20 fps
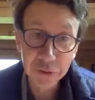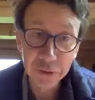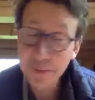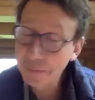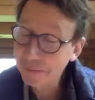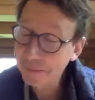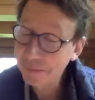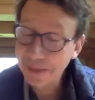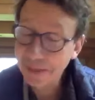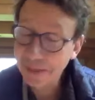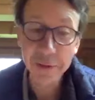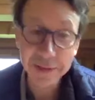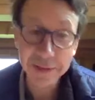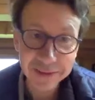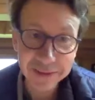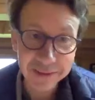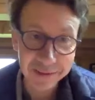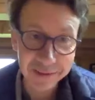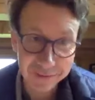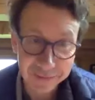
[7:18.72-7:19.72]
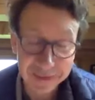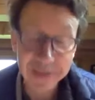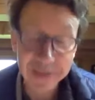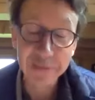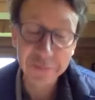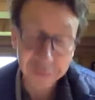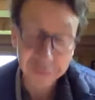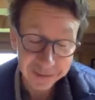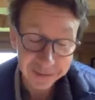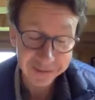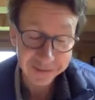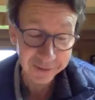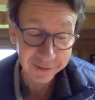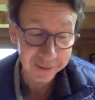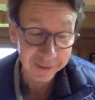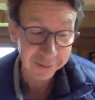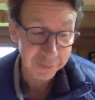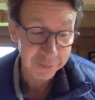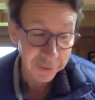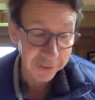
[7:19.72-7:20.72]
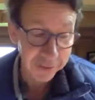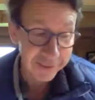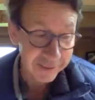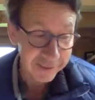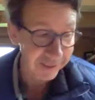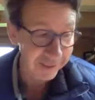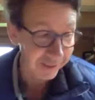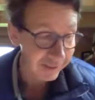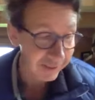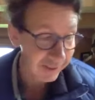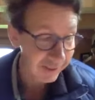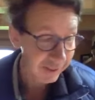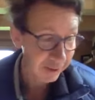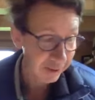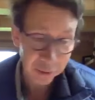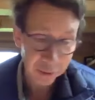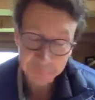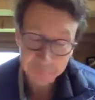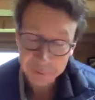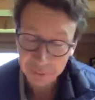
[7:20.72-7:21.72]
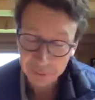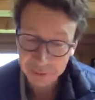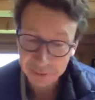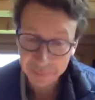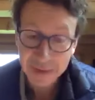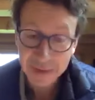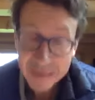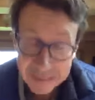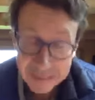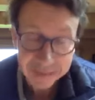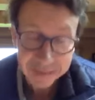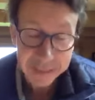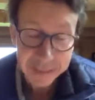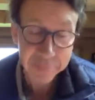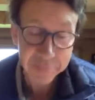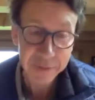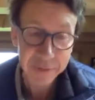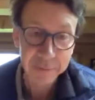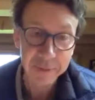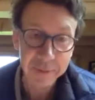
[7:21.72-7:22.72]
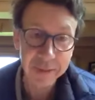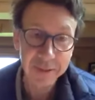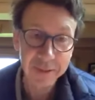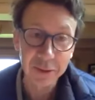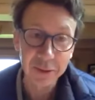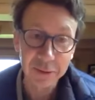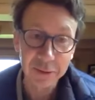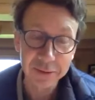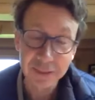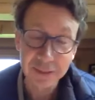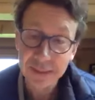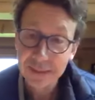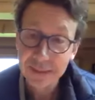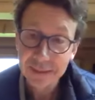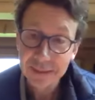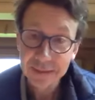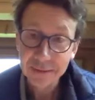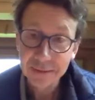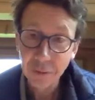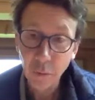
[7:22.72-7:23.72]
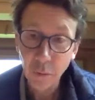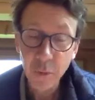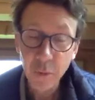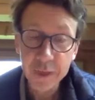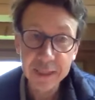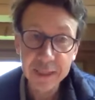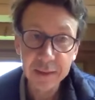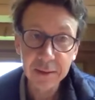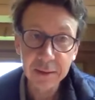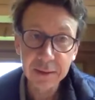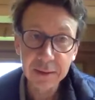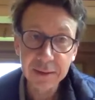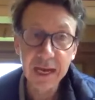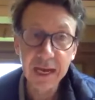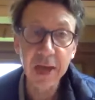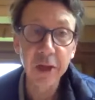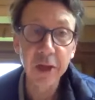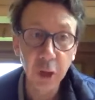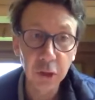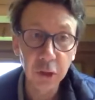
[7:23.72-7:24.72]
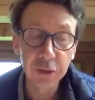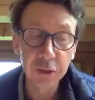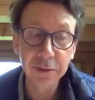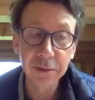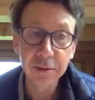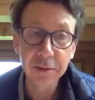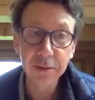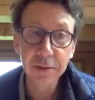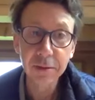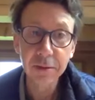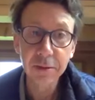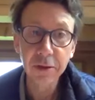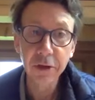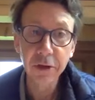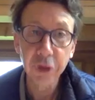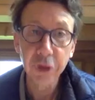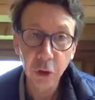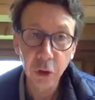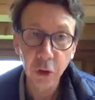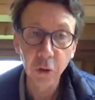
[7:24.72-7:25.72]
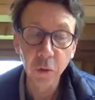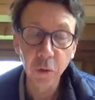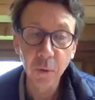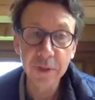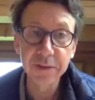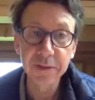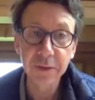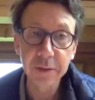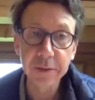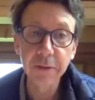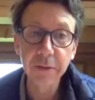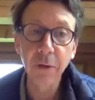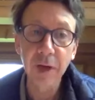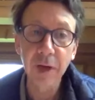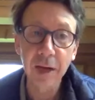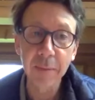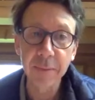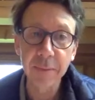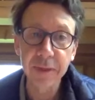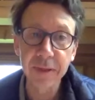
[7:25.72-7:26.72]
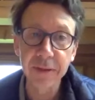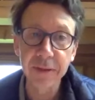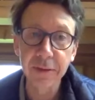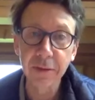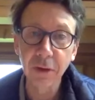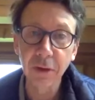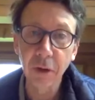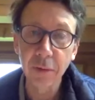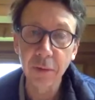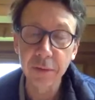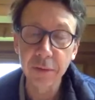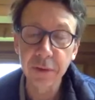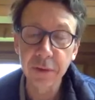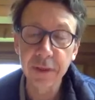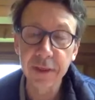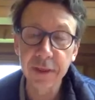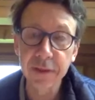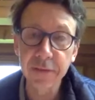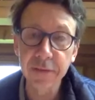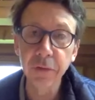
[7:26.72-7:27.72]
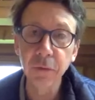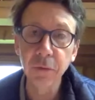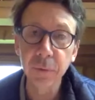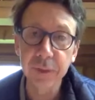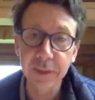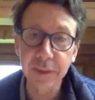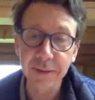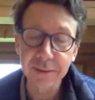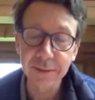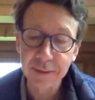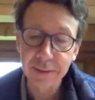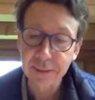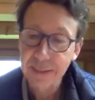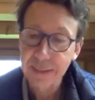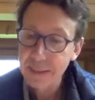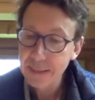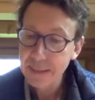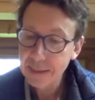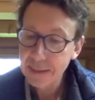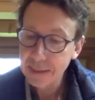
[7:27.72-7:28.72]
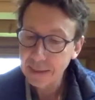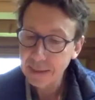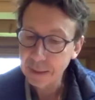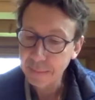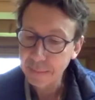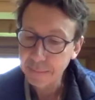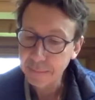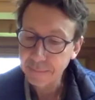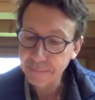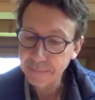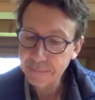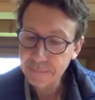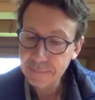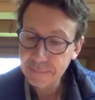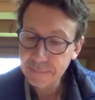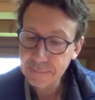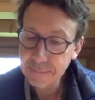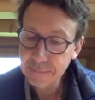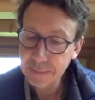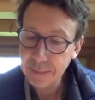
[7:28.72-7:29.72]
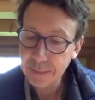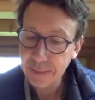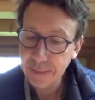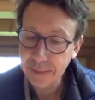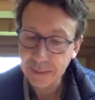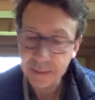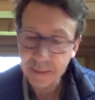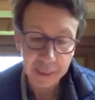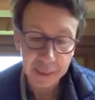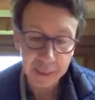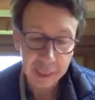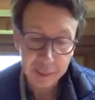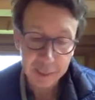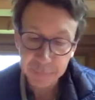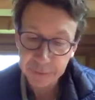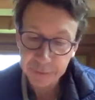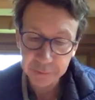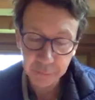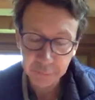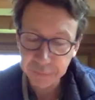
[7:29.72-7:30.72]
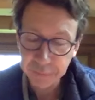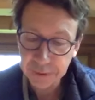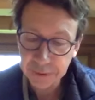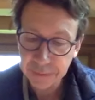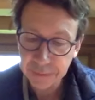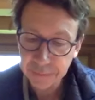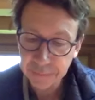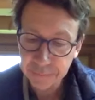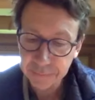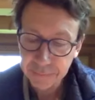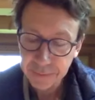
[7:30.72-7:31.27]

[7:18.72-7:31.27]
you, Jean-Guy, but I have no idea. And in fact, I have no idea, not because I'm lazy, but because we cannot know what's going to happen over the next few weeks. Um, I, I, happen to be